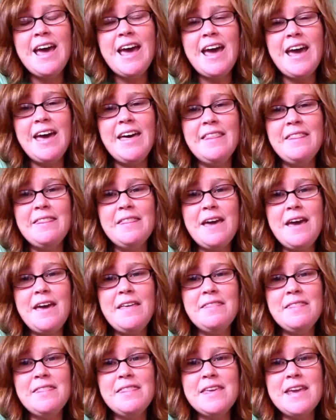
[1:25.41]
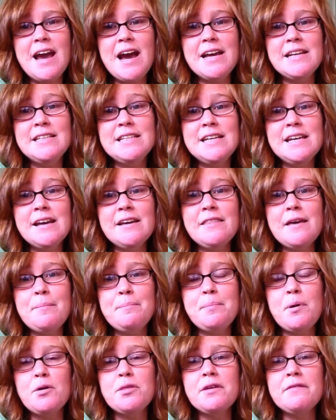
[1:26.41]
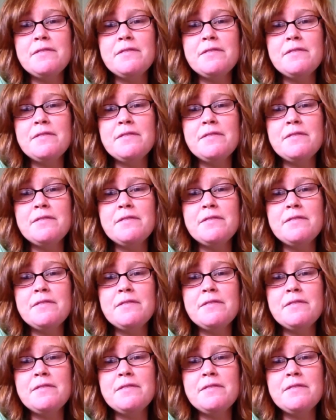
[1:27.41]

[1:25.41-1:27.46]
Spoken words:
and the idea that both